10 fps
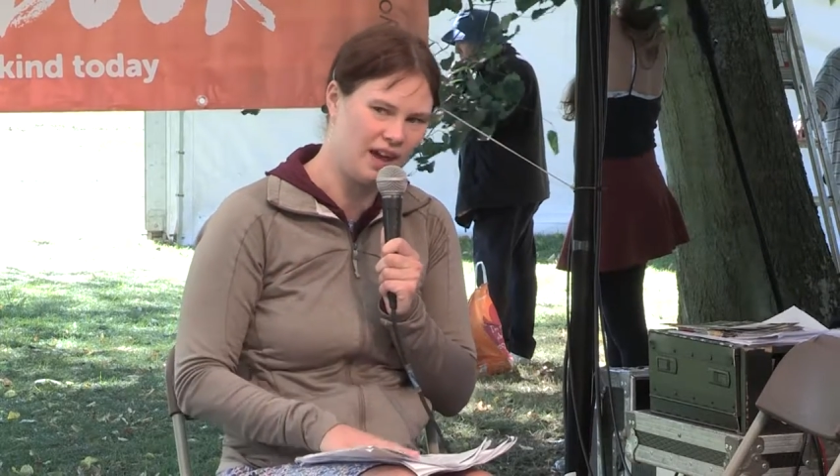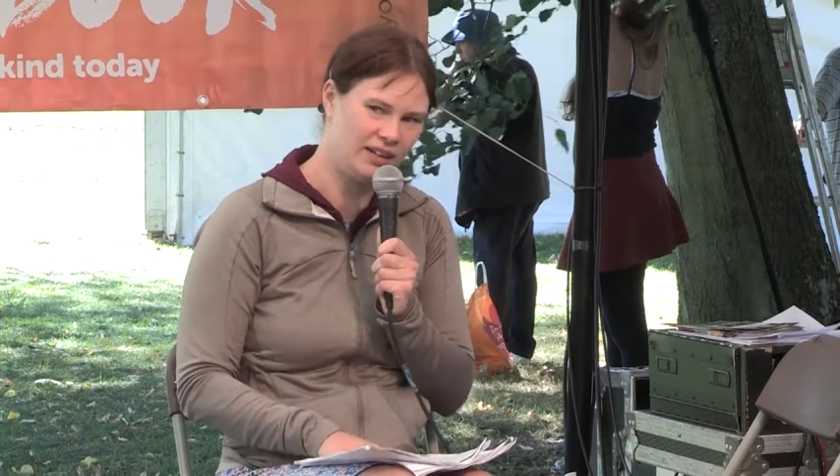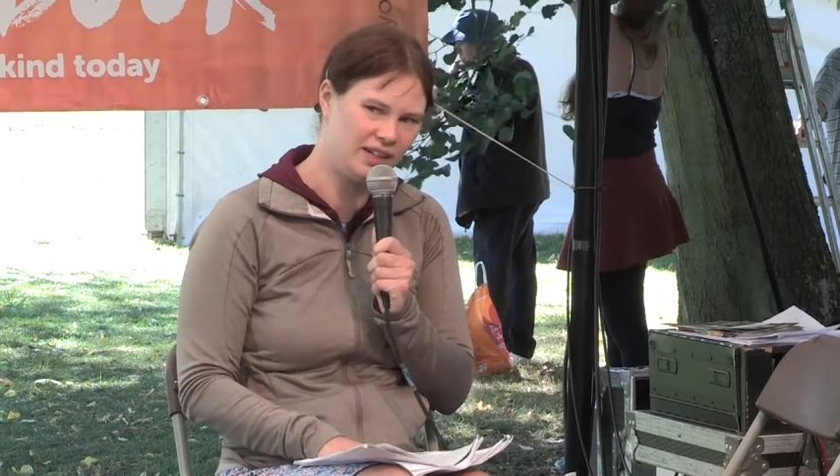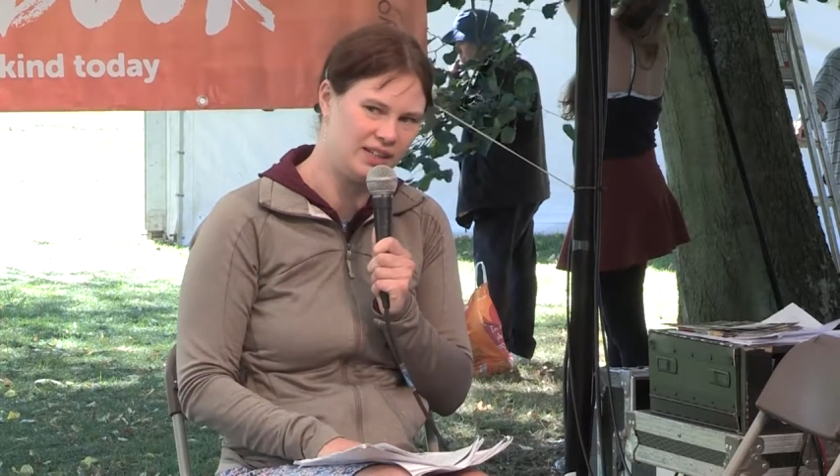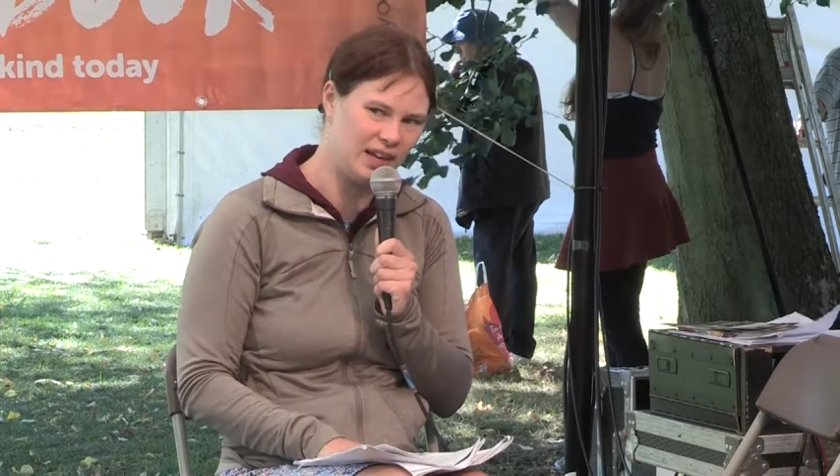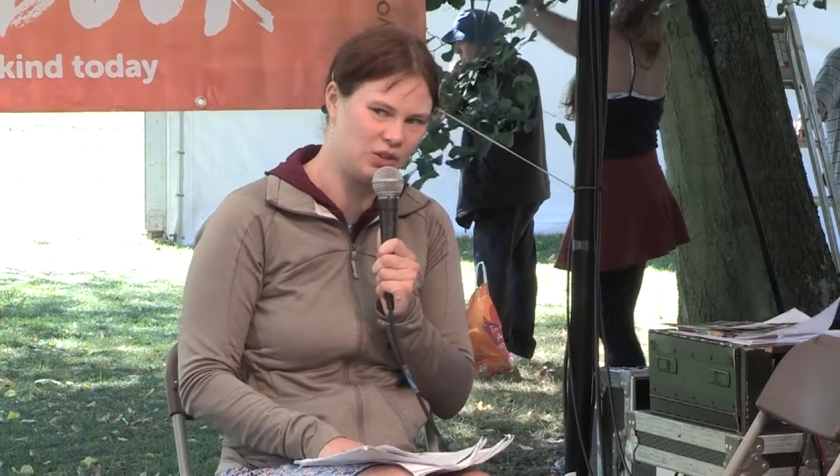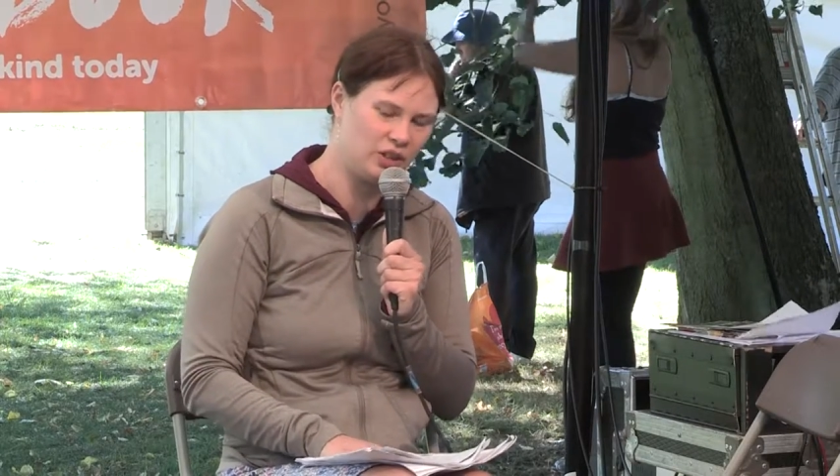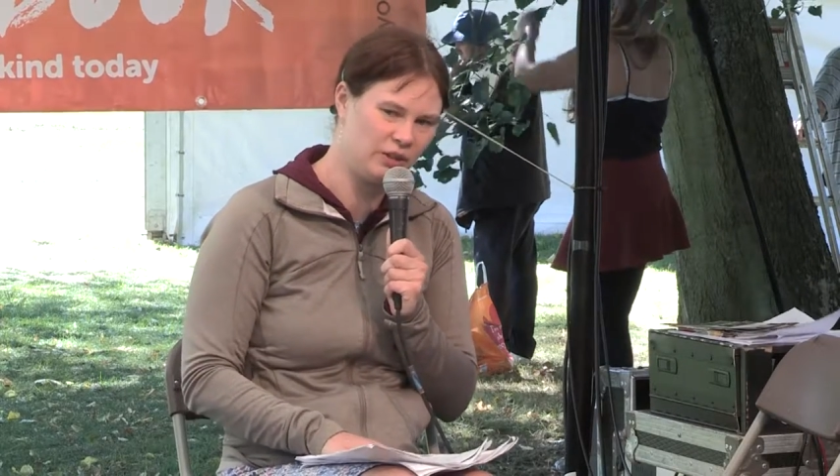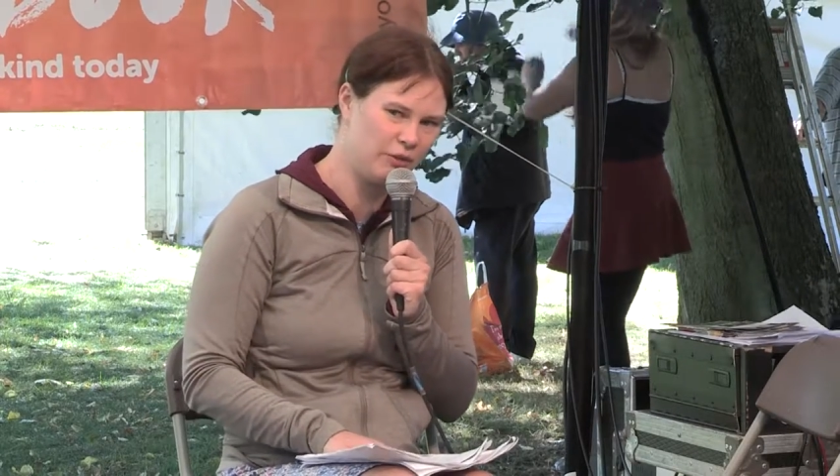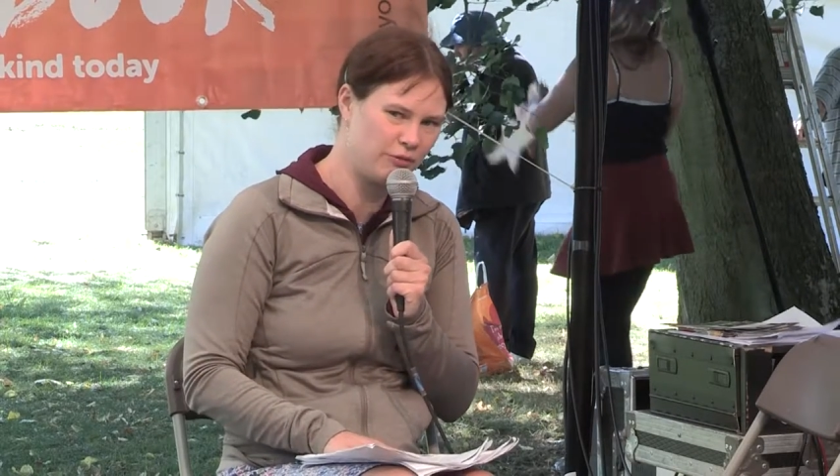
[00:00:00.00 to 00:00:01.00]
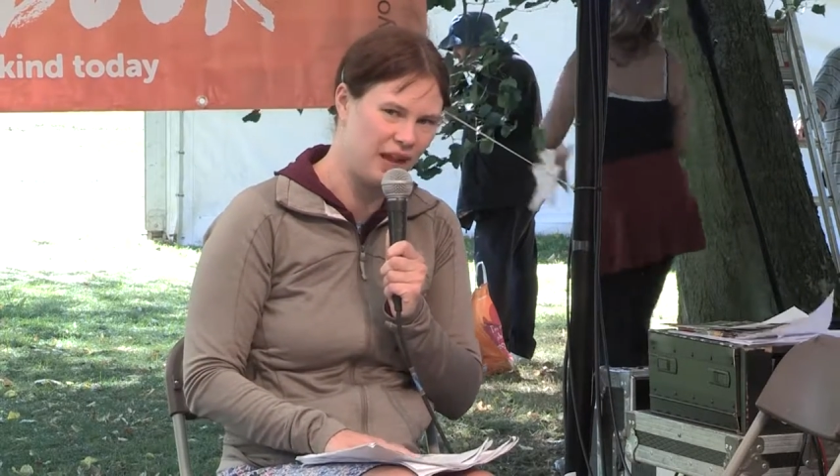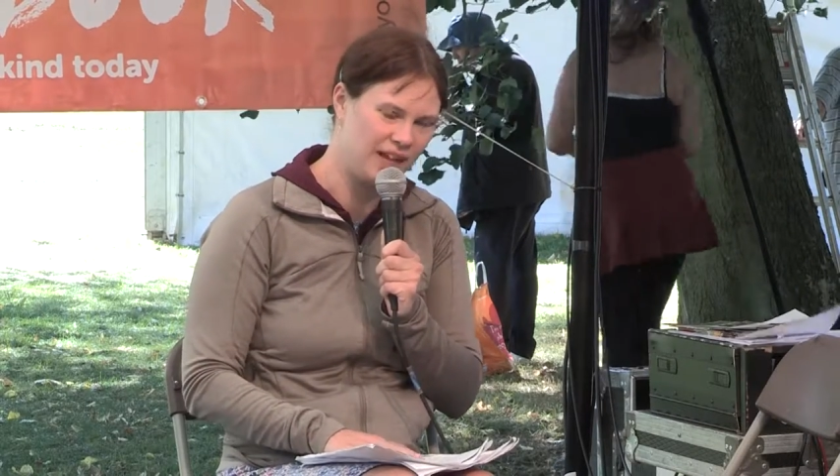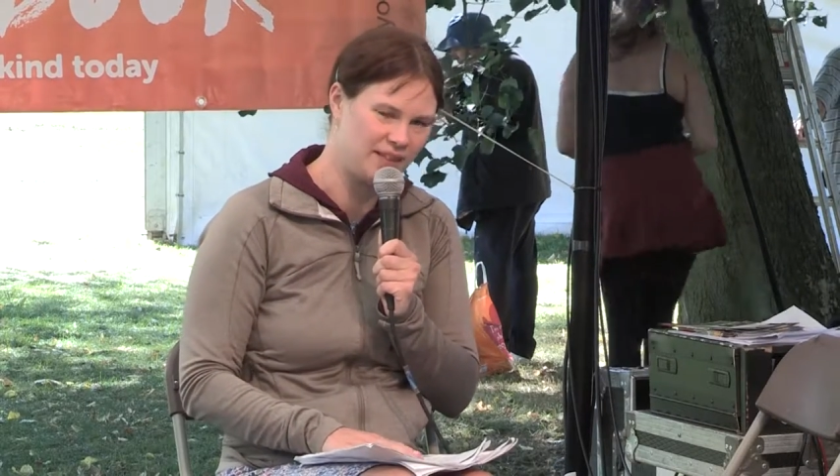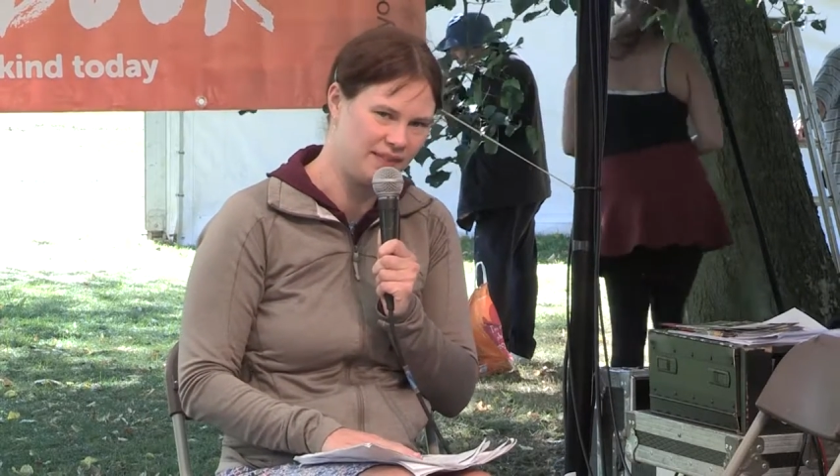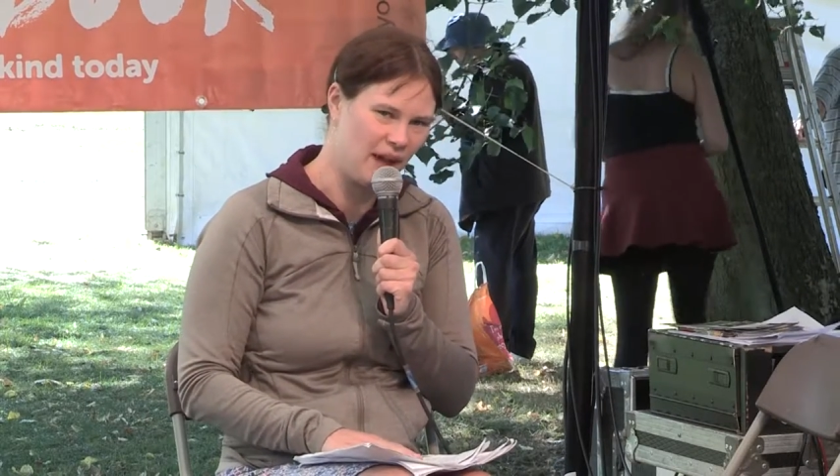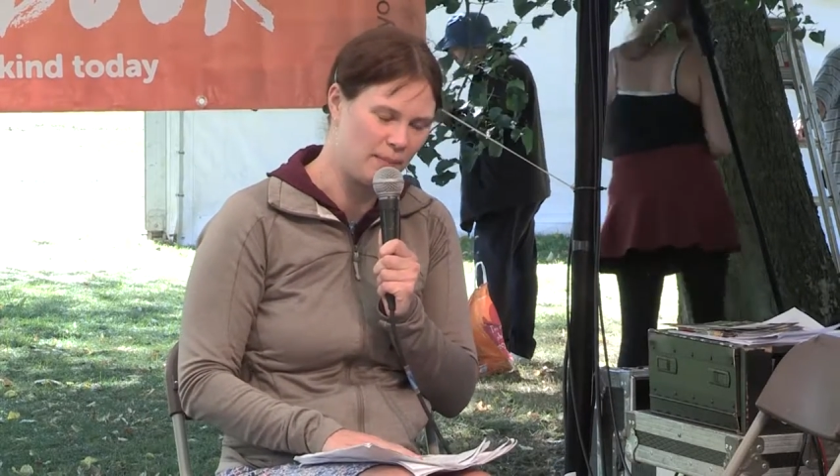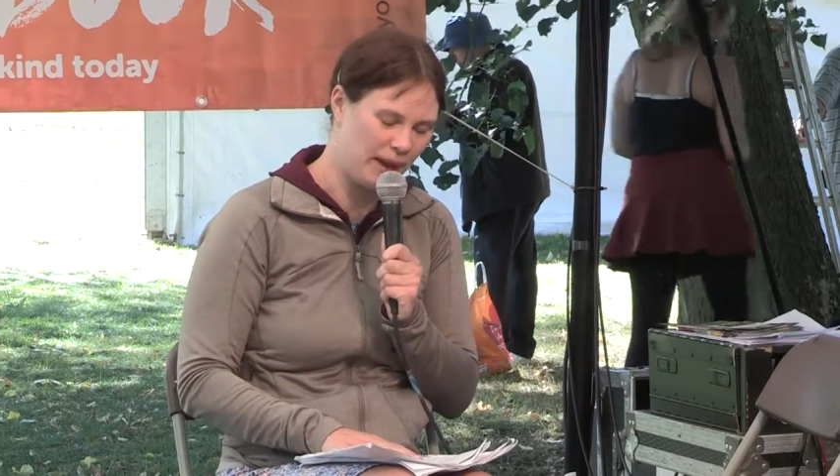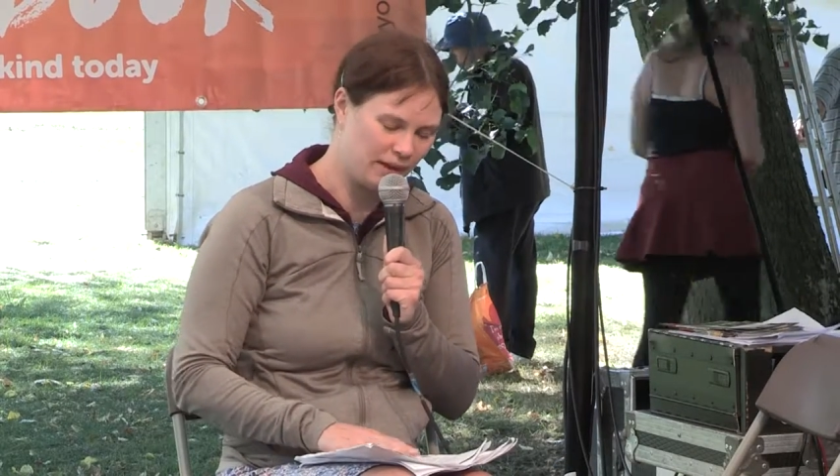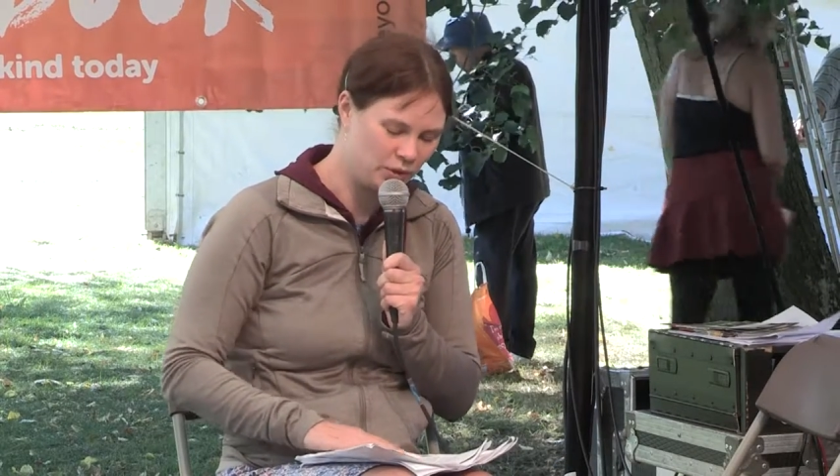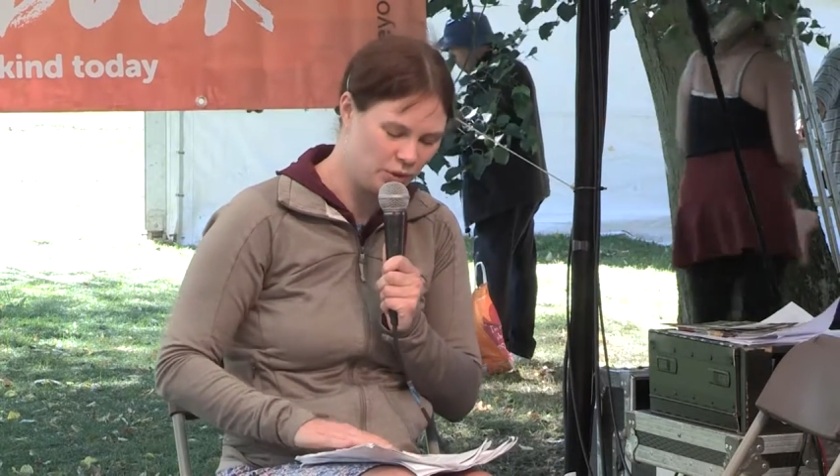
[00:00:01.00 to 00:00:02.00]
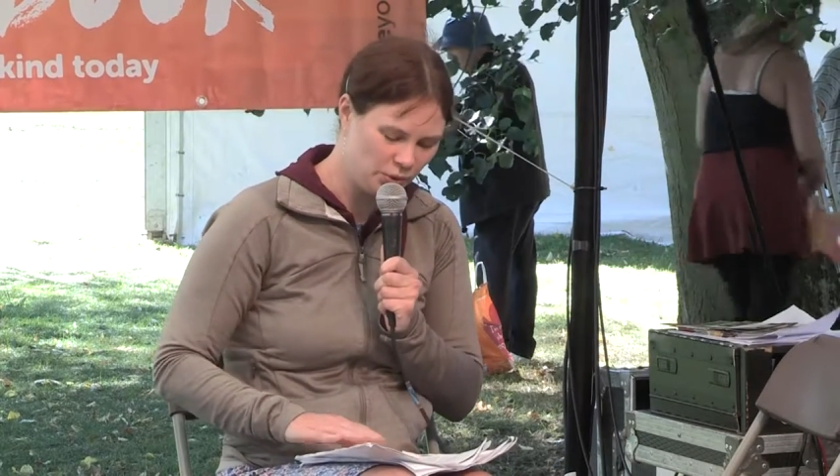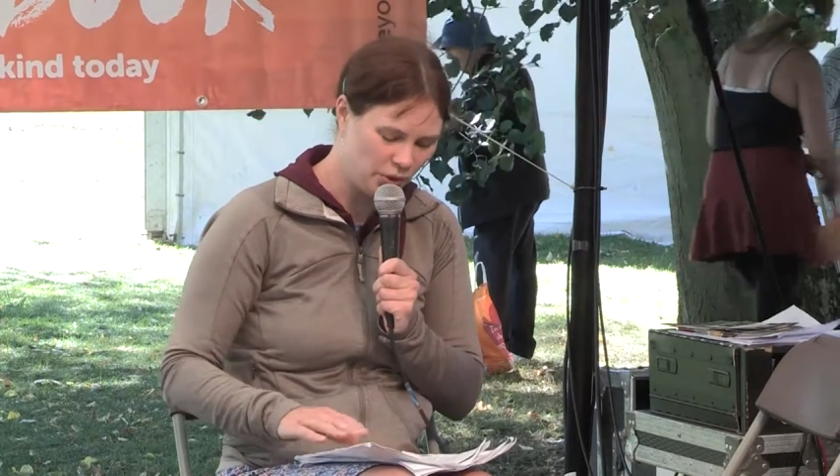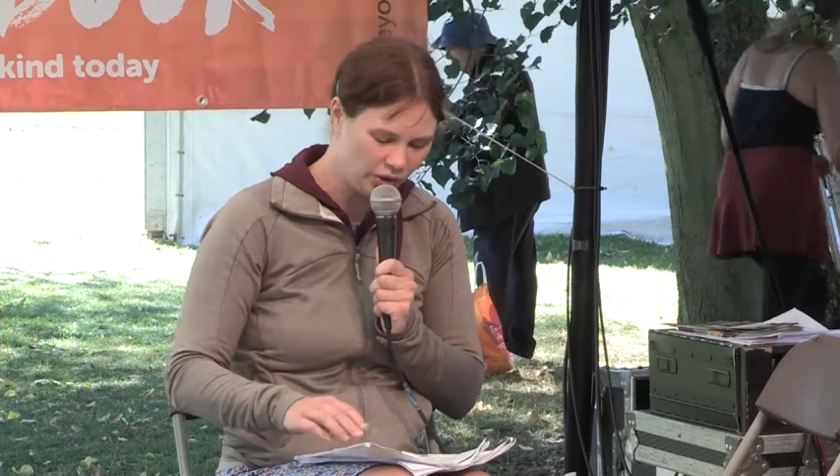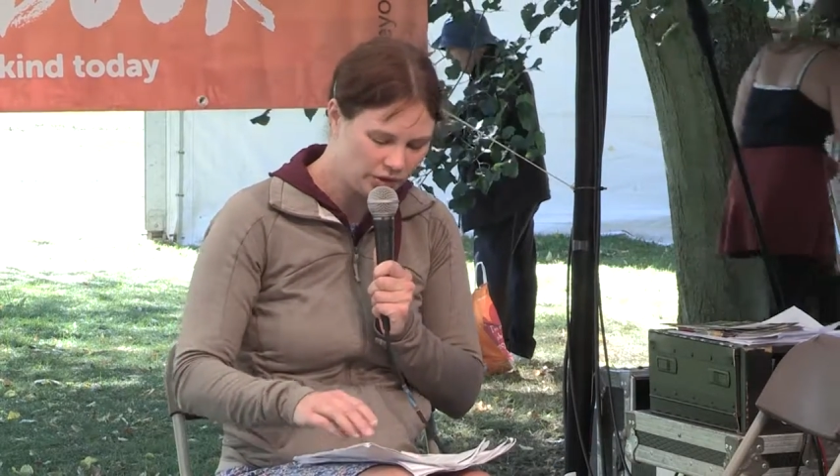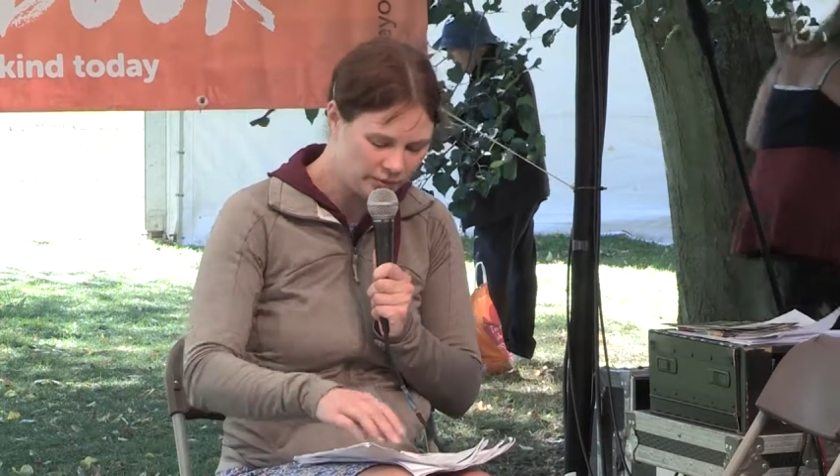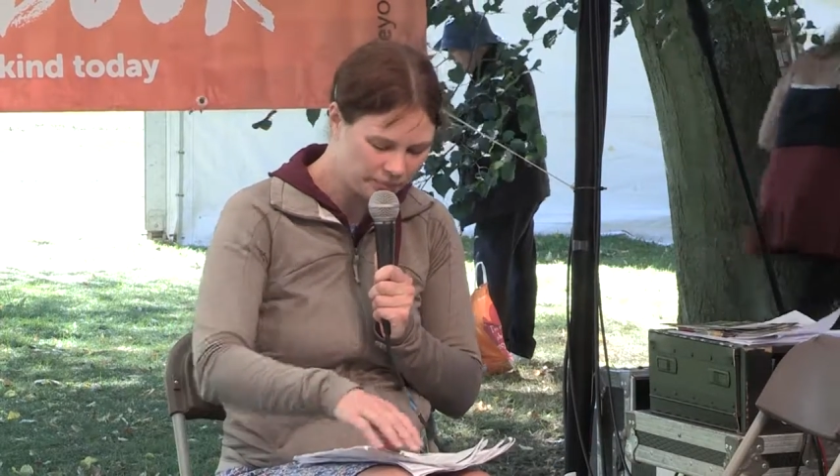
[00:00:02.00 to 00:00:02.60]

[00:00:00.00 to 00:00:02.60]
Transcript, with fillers: and he's actually reflecting that back to God.